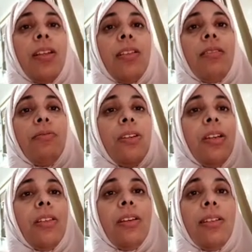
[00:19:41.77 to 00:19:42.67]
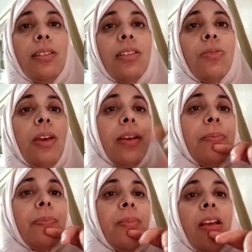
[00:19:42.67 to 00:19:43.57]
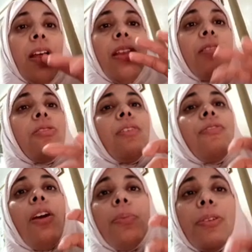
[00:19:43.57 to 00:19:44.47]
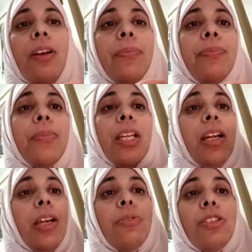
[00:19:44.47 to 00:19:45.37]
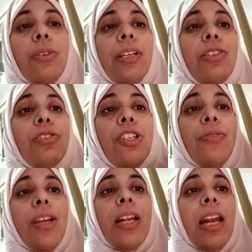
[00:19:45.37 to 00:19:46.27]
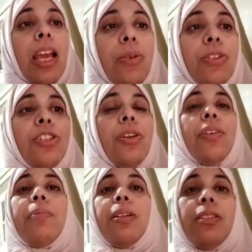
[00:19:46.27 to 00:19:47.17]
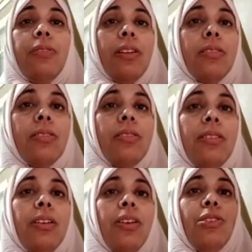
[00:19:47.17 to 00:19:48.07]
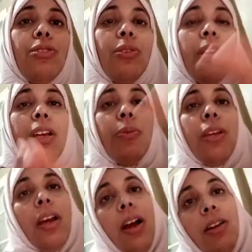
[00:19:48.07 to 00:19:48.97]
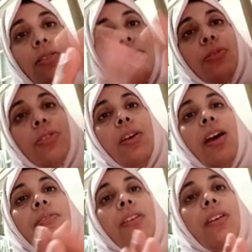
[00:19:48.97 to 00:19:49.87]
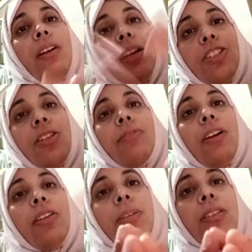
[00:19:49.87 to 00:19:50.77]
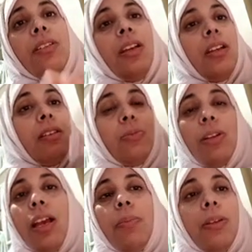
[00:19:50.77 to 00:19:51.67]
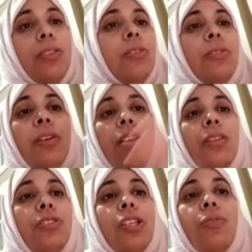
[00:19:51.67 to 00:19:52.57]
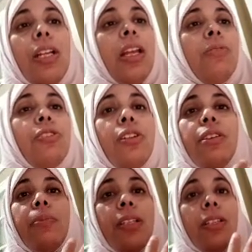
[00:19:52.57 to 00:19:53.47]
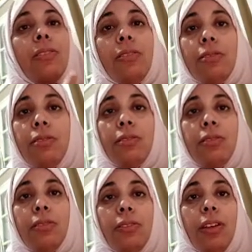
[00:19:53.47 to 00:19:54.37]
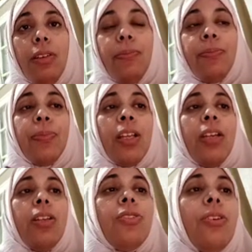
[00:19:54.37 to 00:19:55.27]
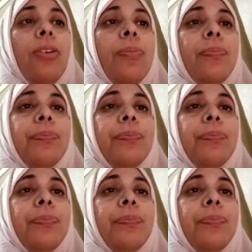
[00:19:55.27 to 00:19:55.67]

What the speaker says: the easiest way. The use of corpora in language learning to generate language learning materials. So here we are going to have a collection of documents that will help us to generate language learning materials. Okay, so